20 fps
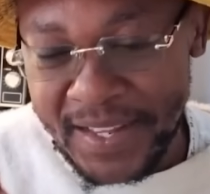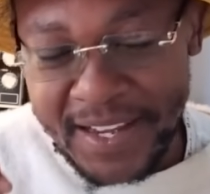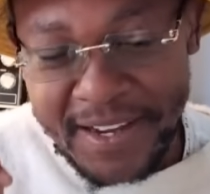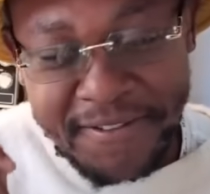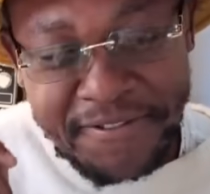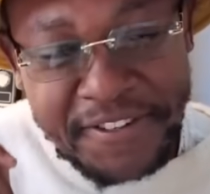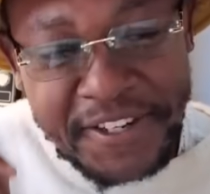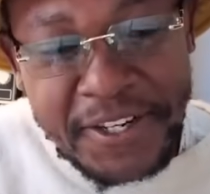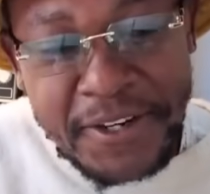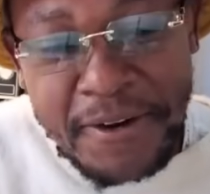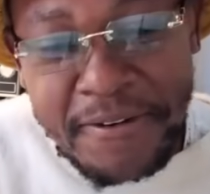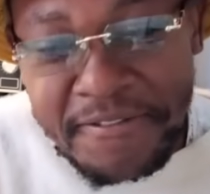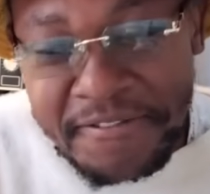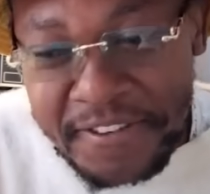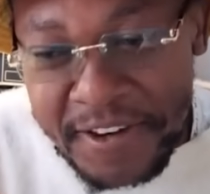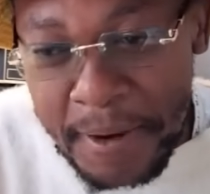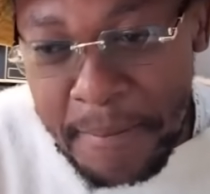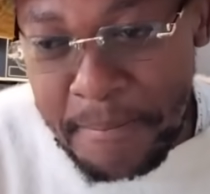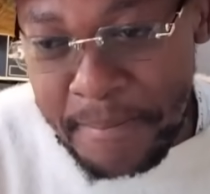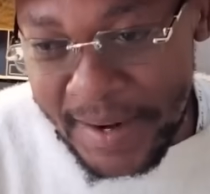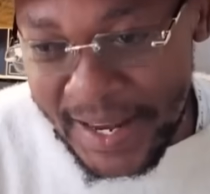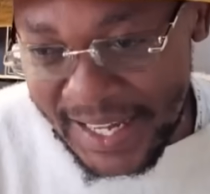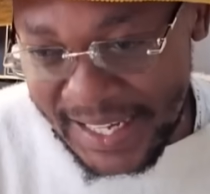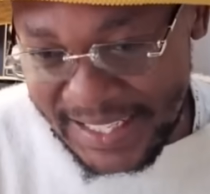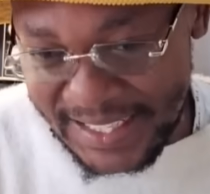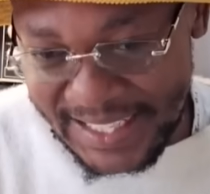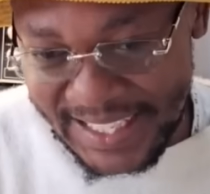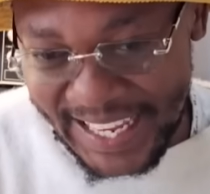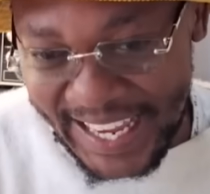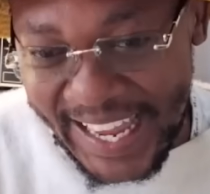Freedom Front
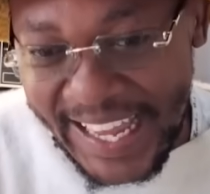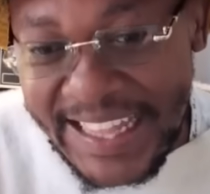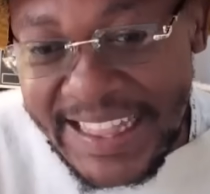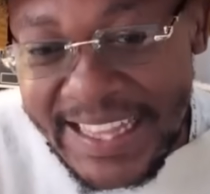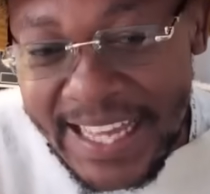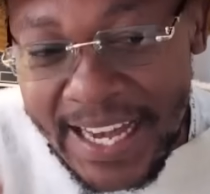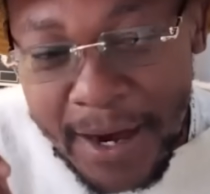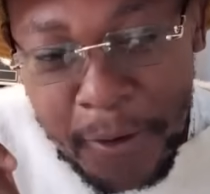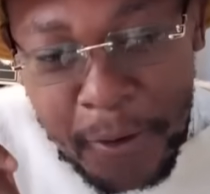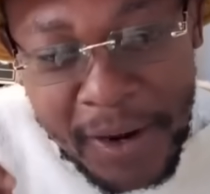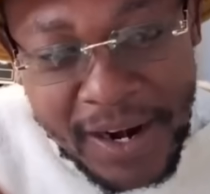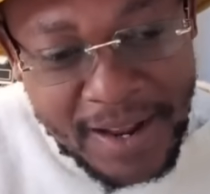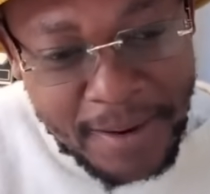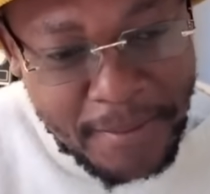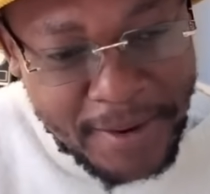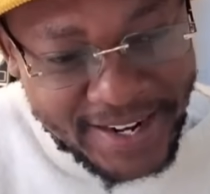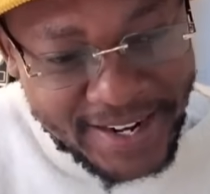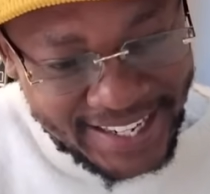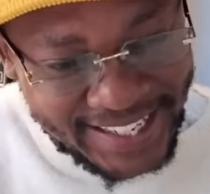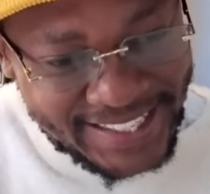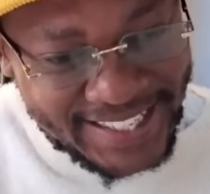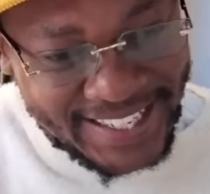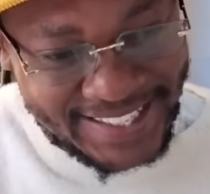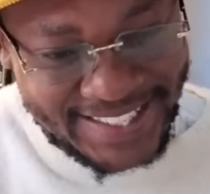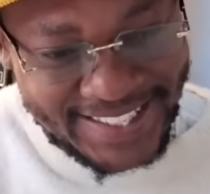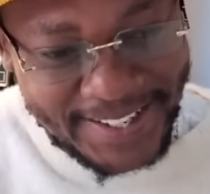Plus, and their collaborators,